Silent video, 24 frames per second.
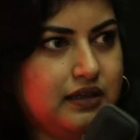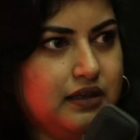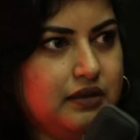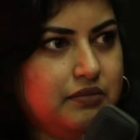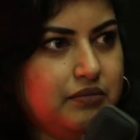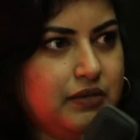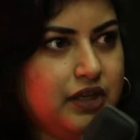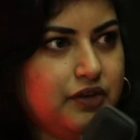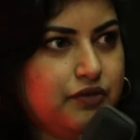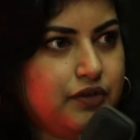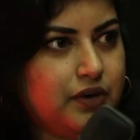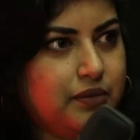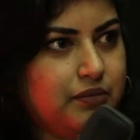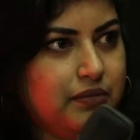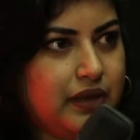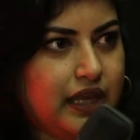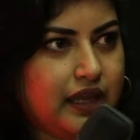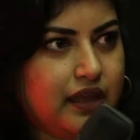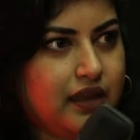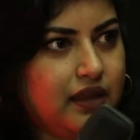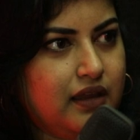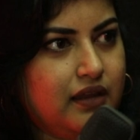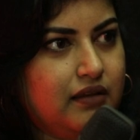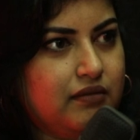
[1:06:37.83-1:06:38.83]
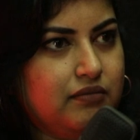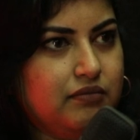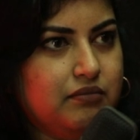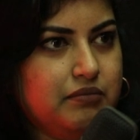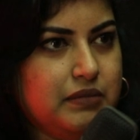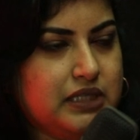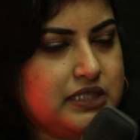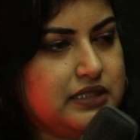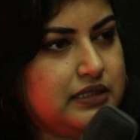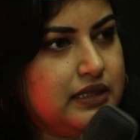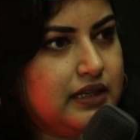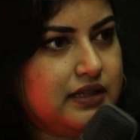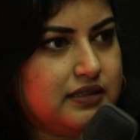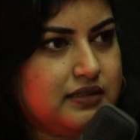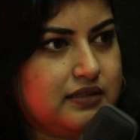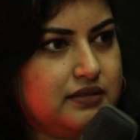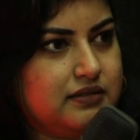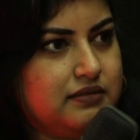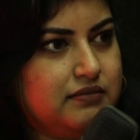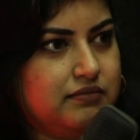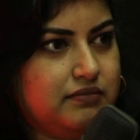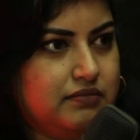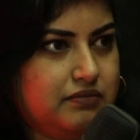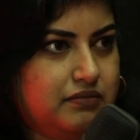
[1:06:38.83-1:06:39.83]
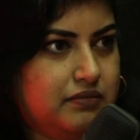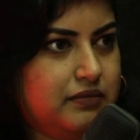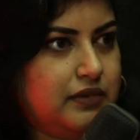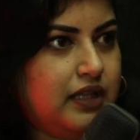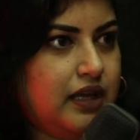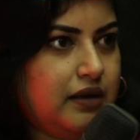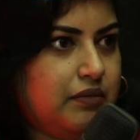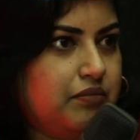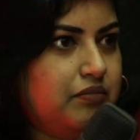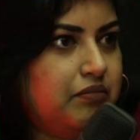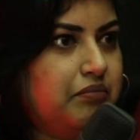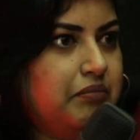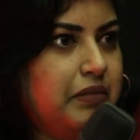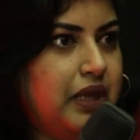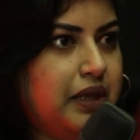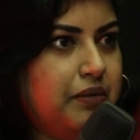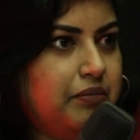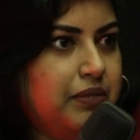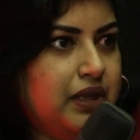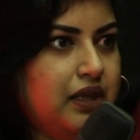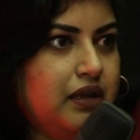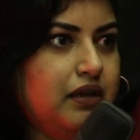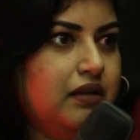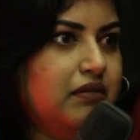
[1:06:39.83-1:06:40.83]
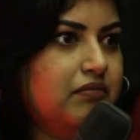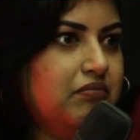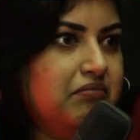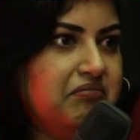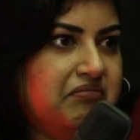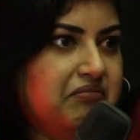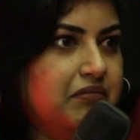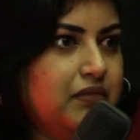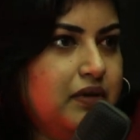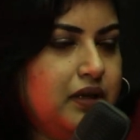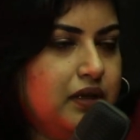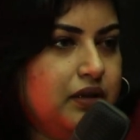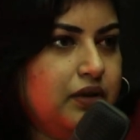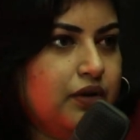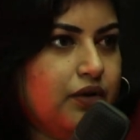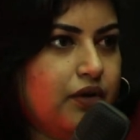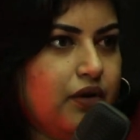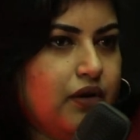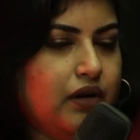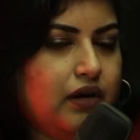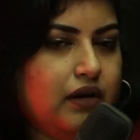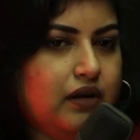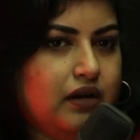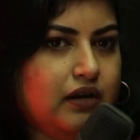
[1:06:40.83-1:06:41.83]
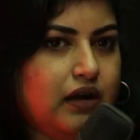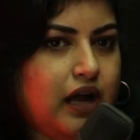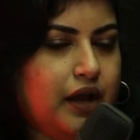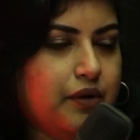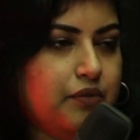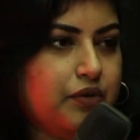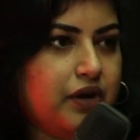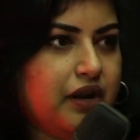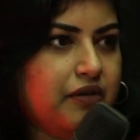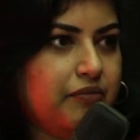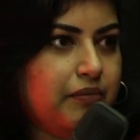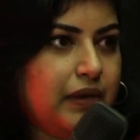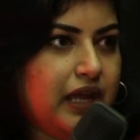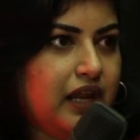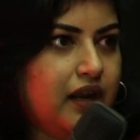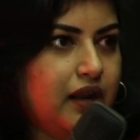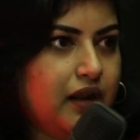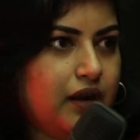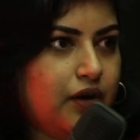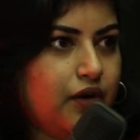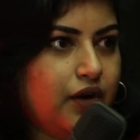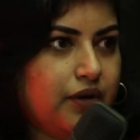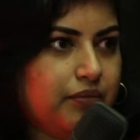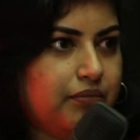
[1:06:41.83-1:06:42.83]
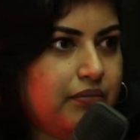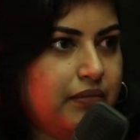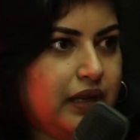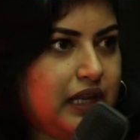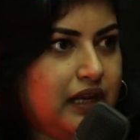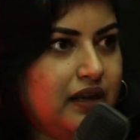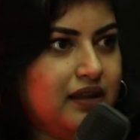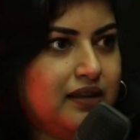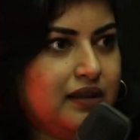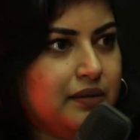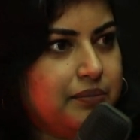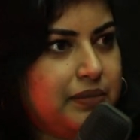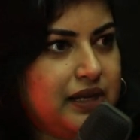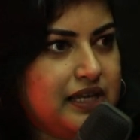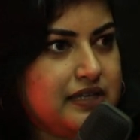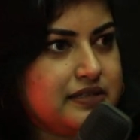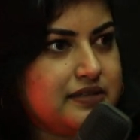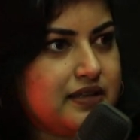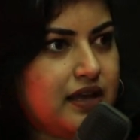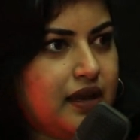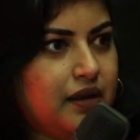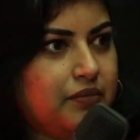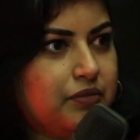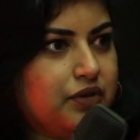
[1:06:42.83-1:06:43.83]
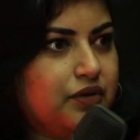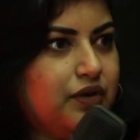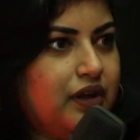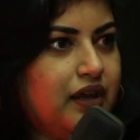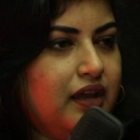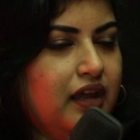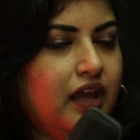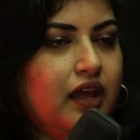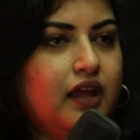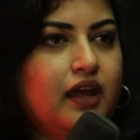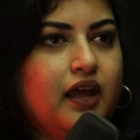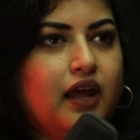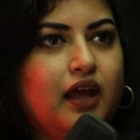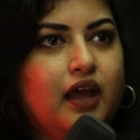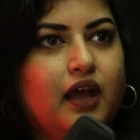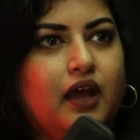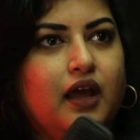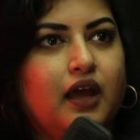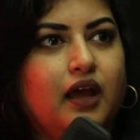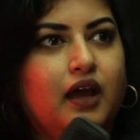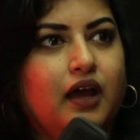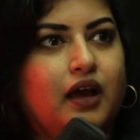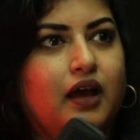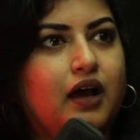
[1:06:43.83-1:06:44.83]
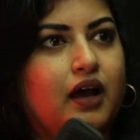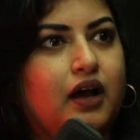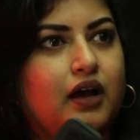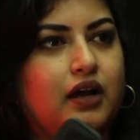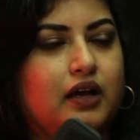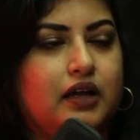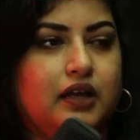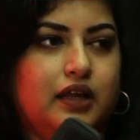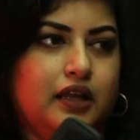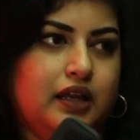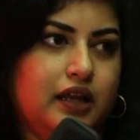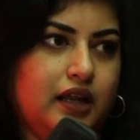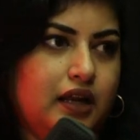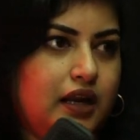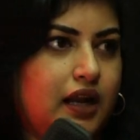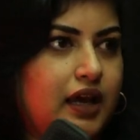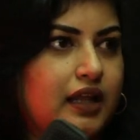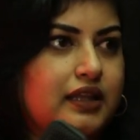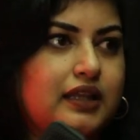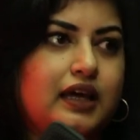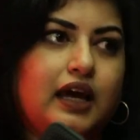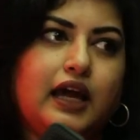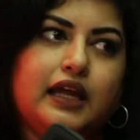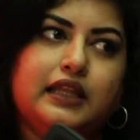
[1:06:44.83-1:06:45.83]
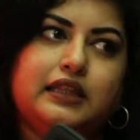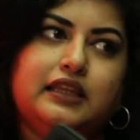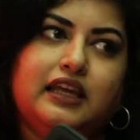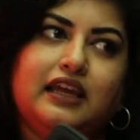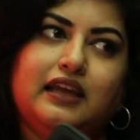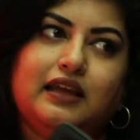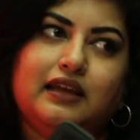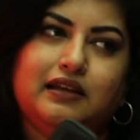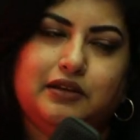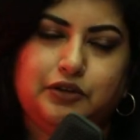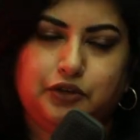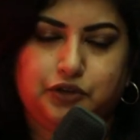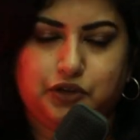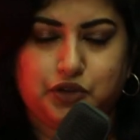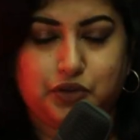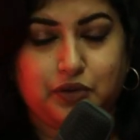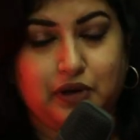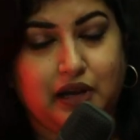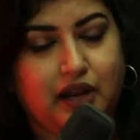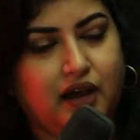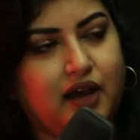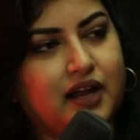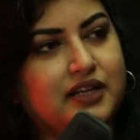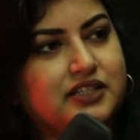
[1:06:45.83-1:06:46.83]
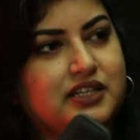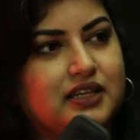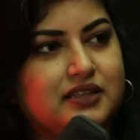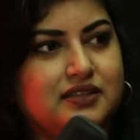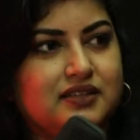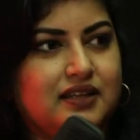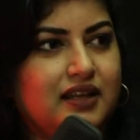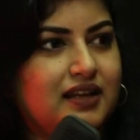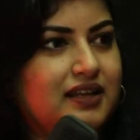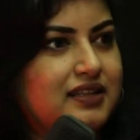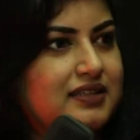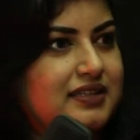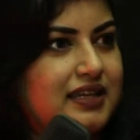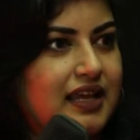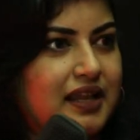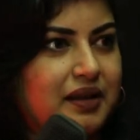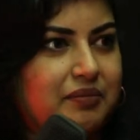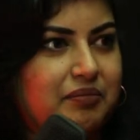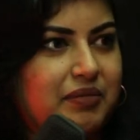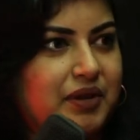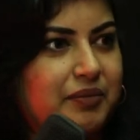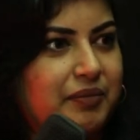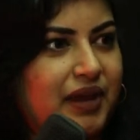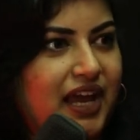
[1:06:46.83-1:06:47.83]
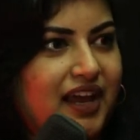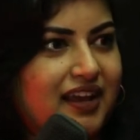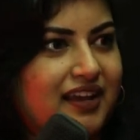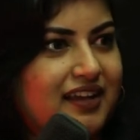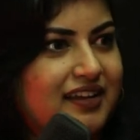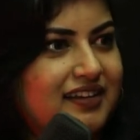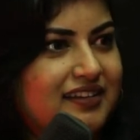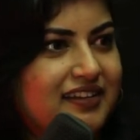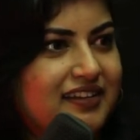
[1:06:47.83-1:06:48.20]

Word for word: me from making mistakes that maybe you know I would have made and not been in the place I am today. In another, I think to a large extent it's held me back.